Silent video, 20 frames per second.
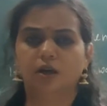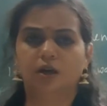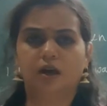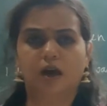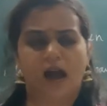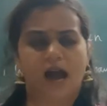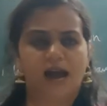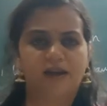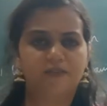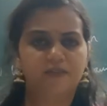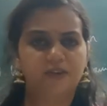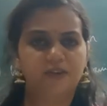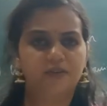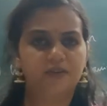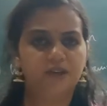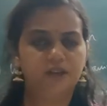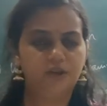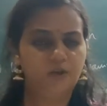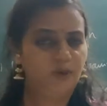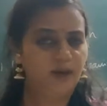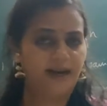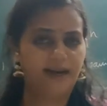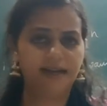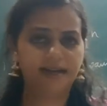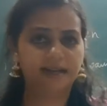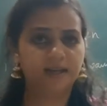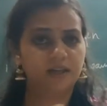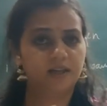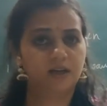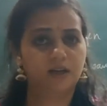I have given you
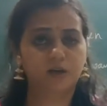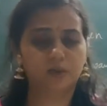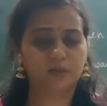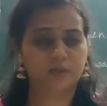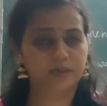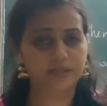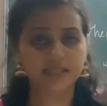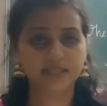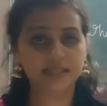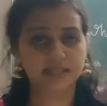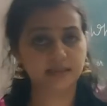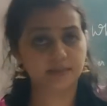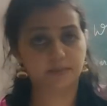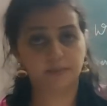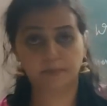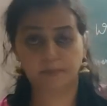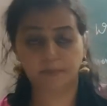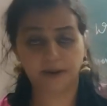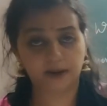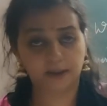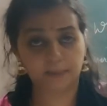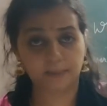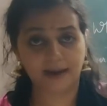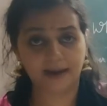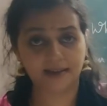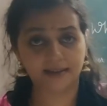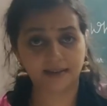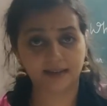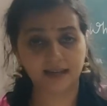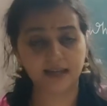800 rupees per
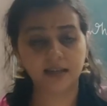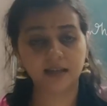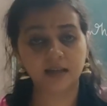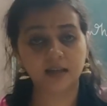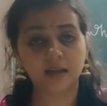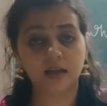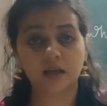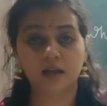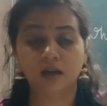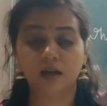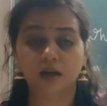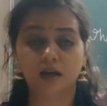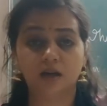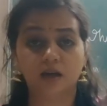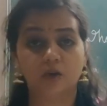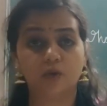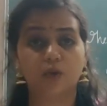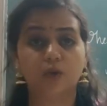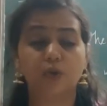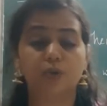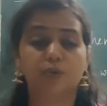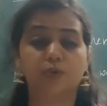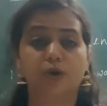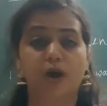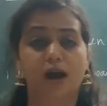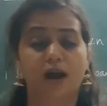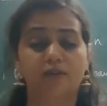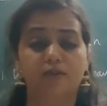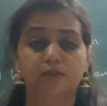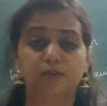bag, right? Now you
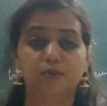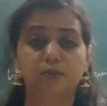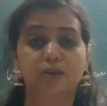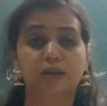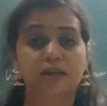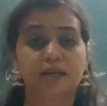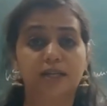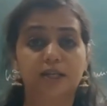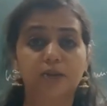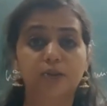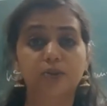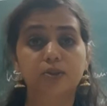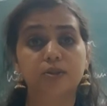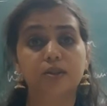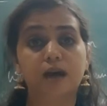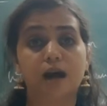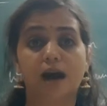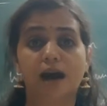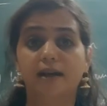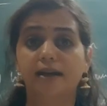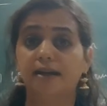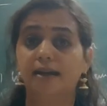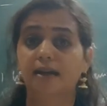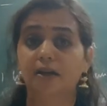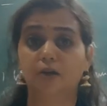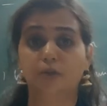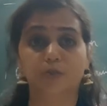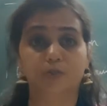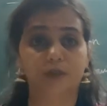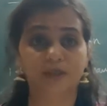have to reduce 100
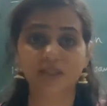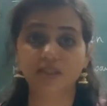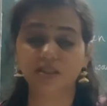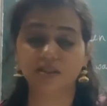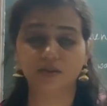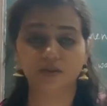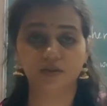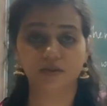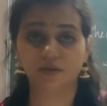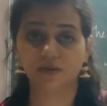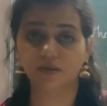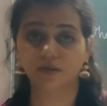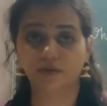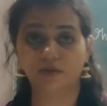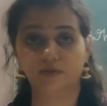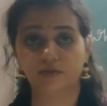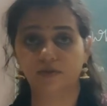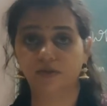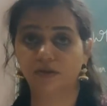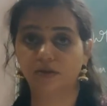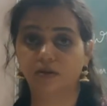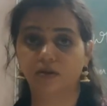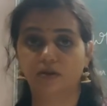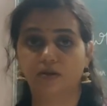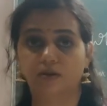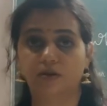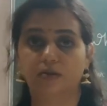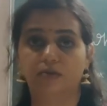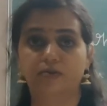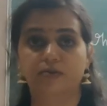rupees
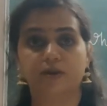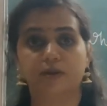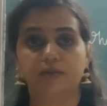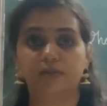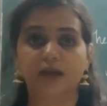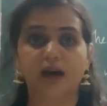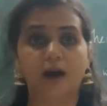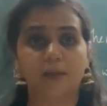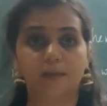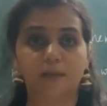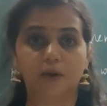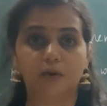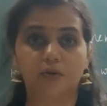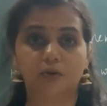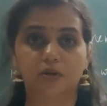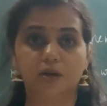from the amount.